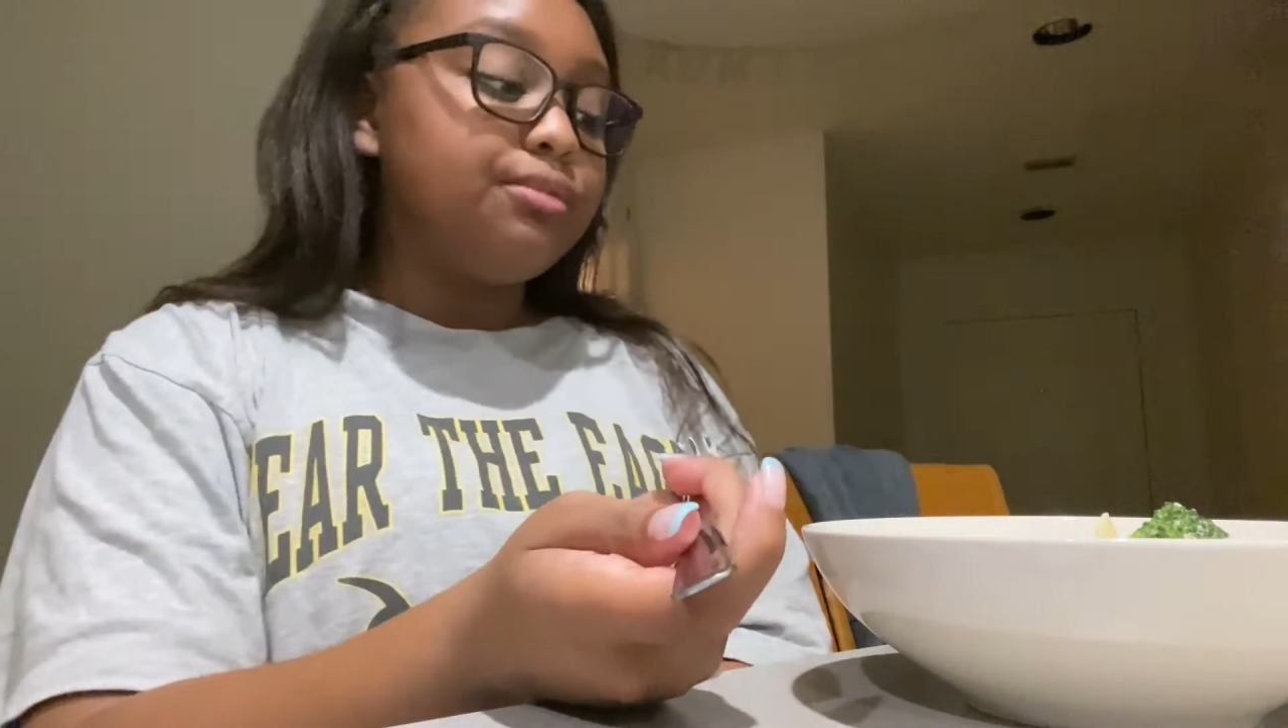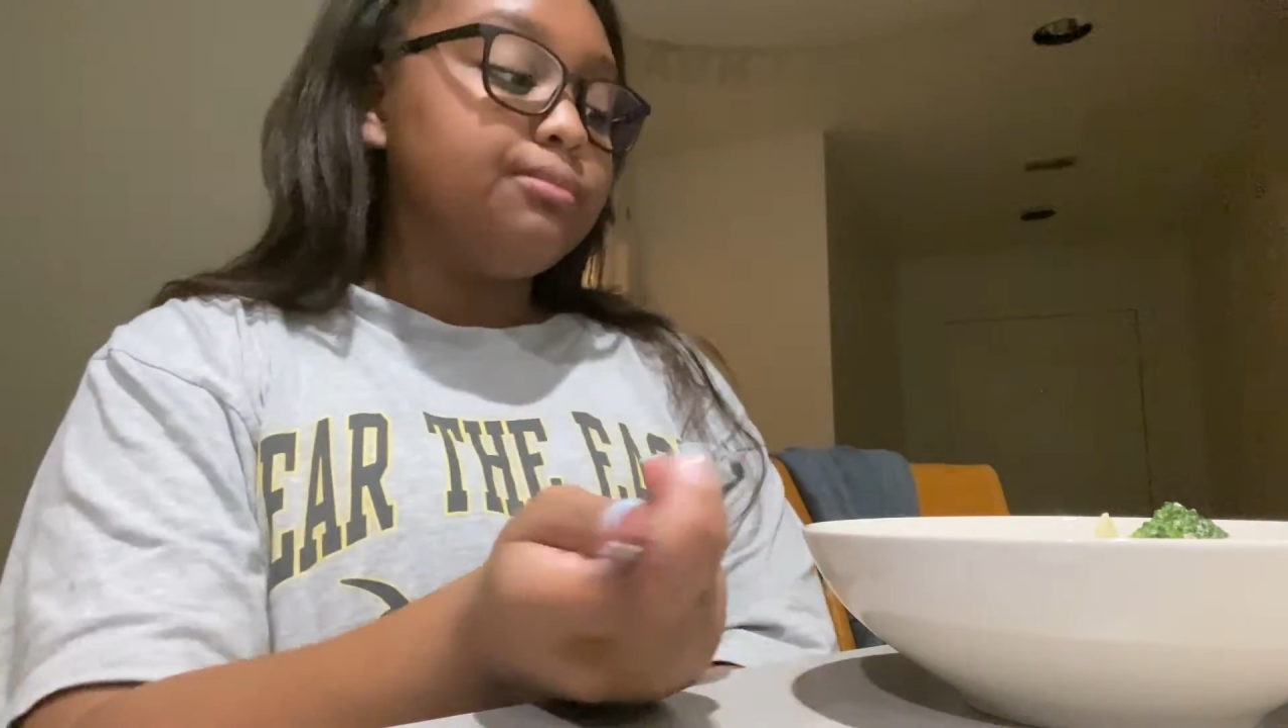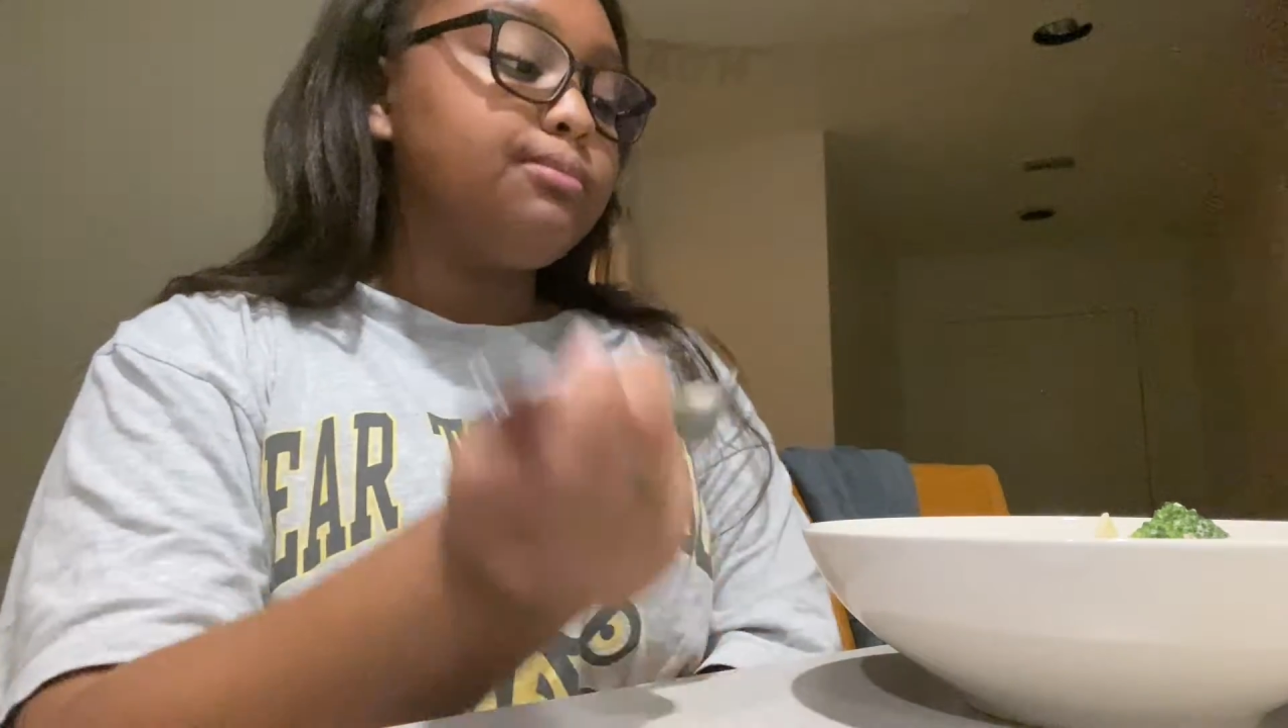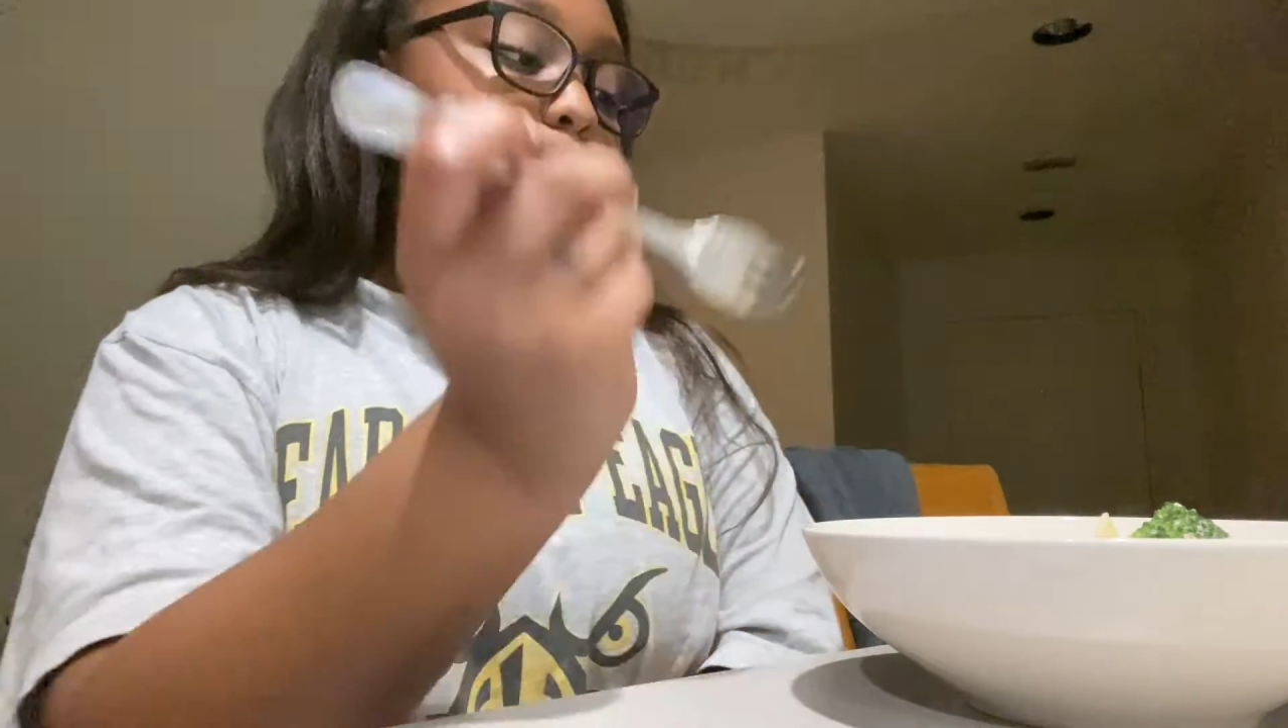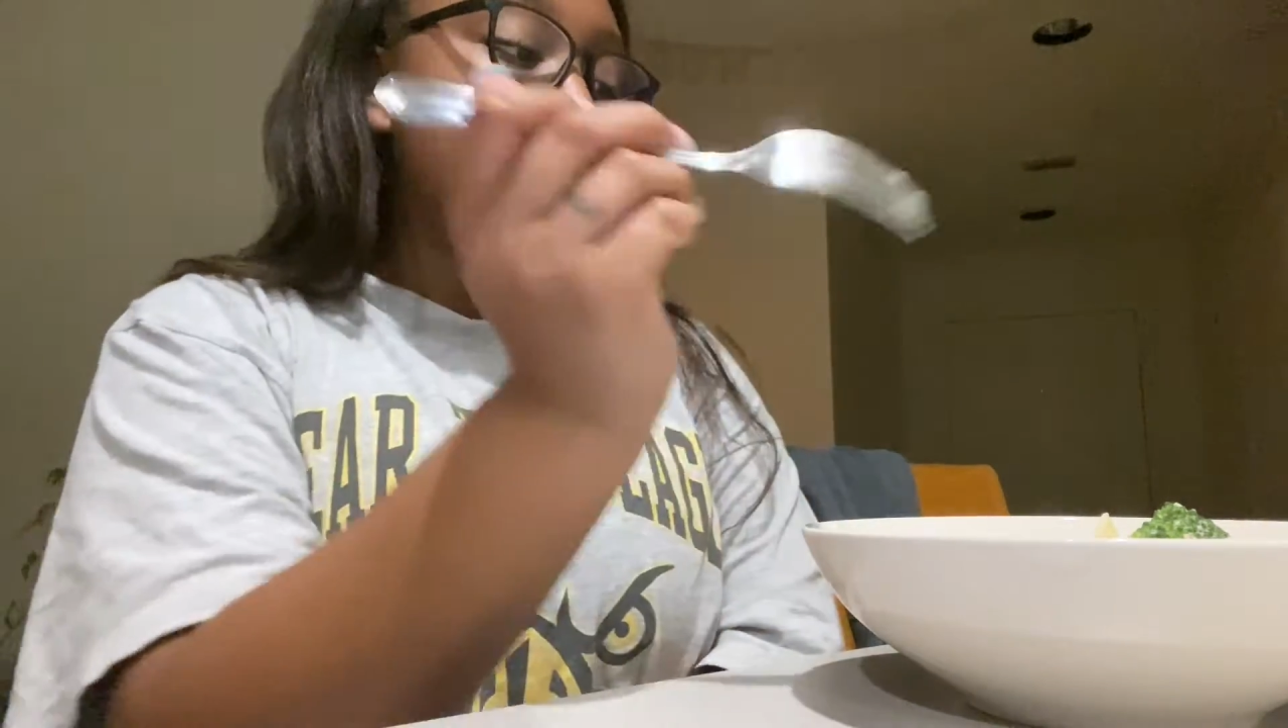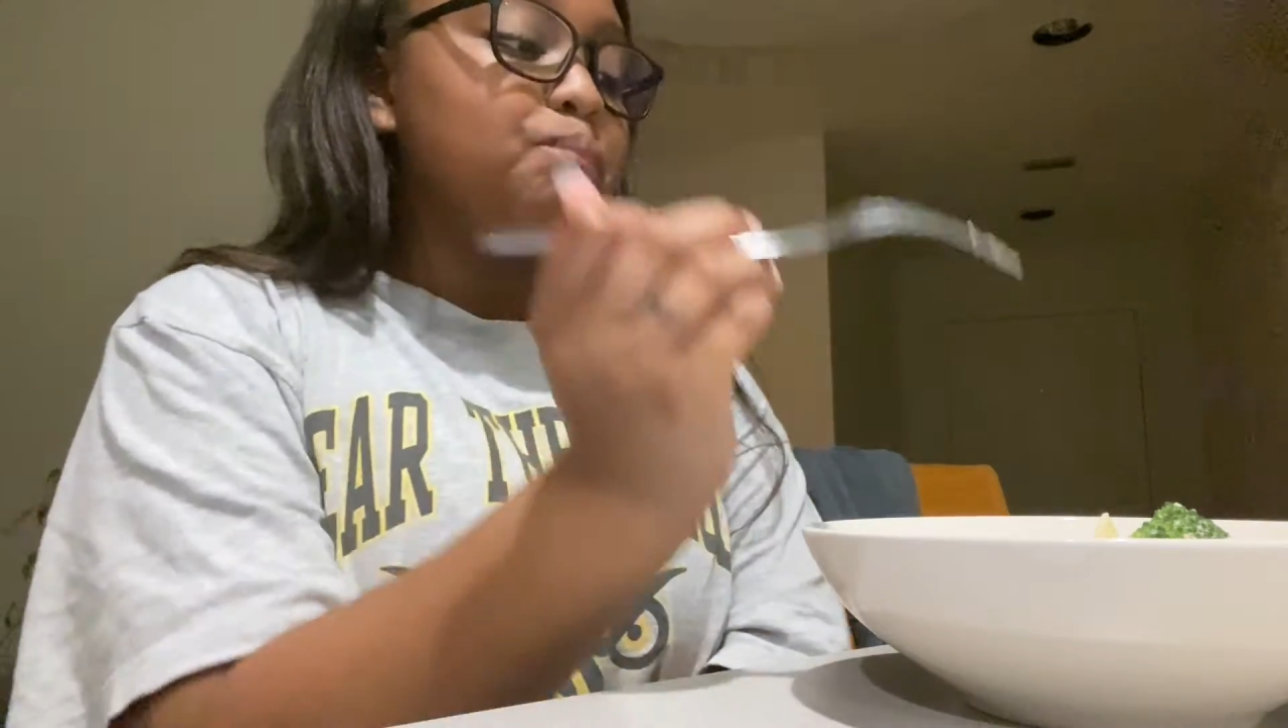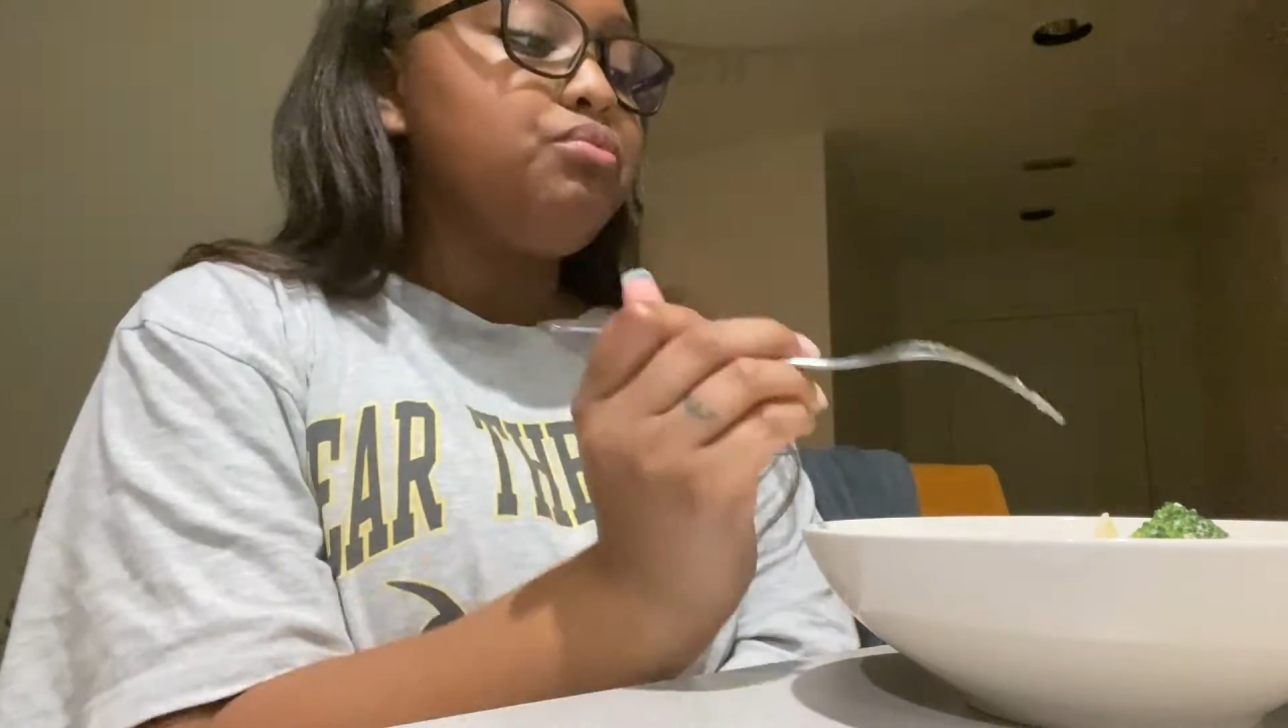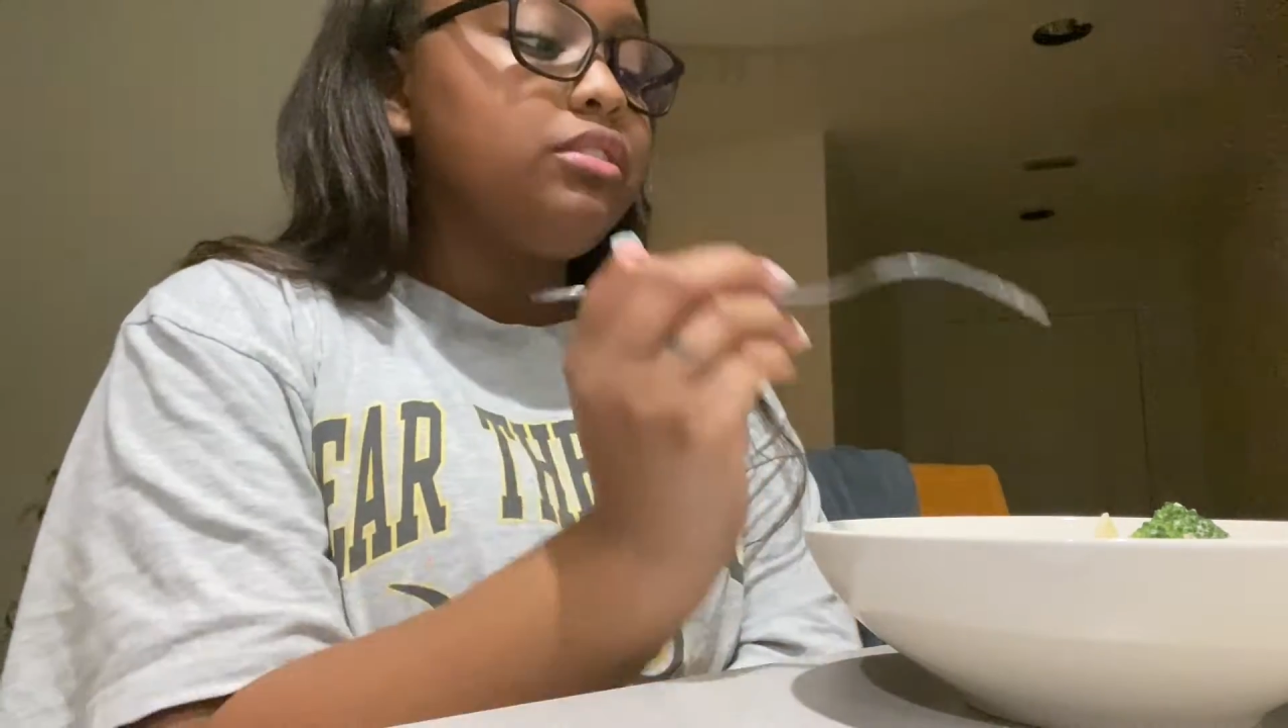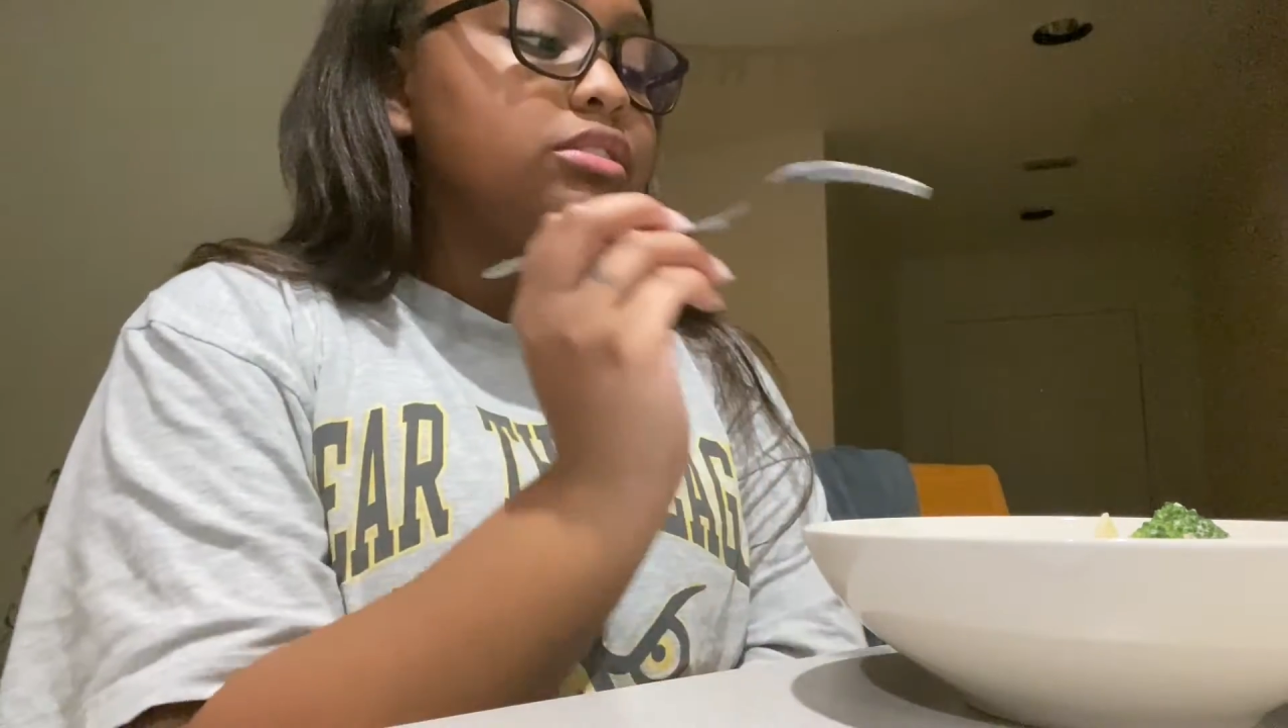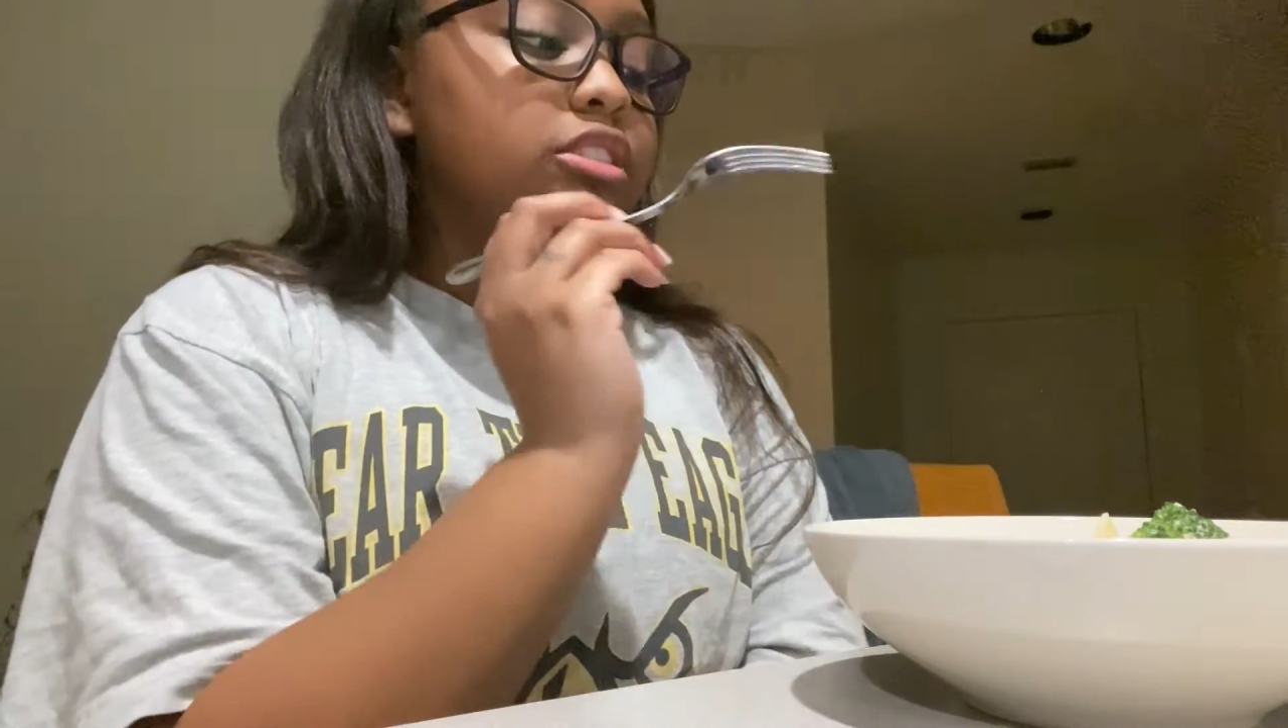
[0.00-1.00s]

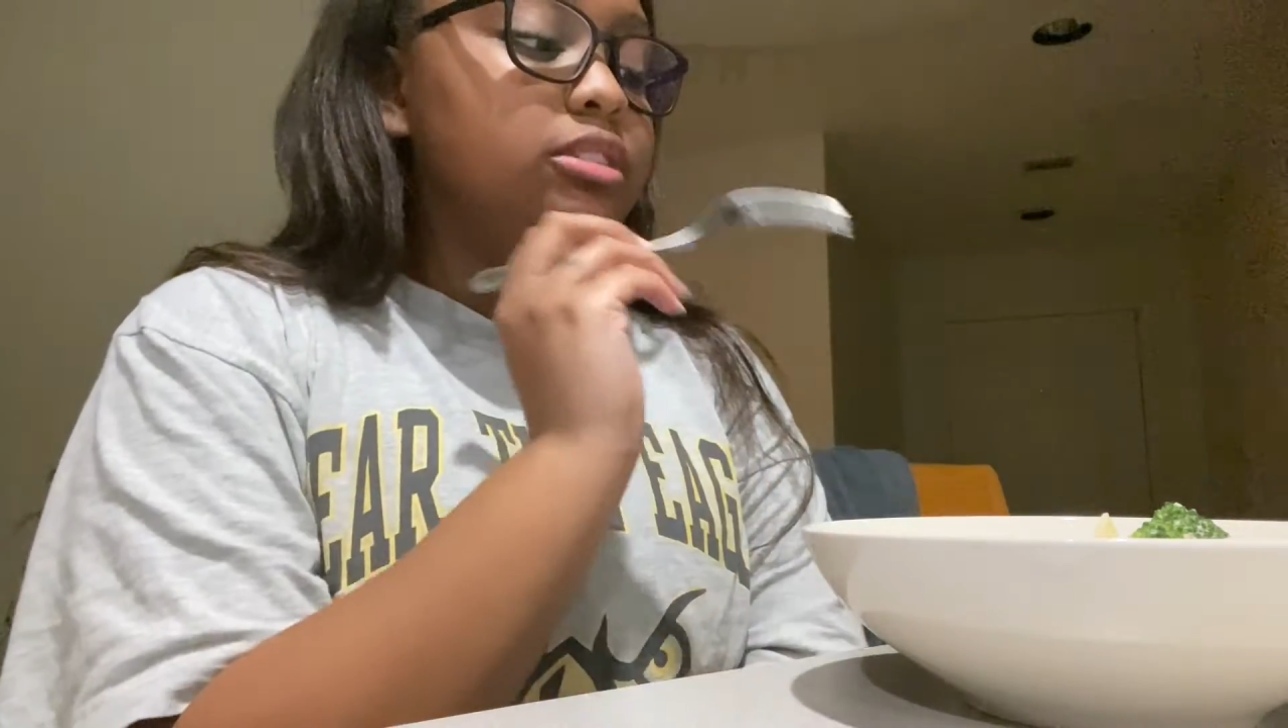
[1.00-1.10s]
And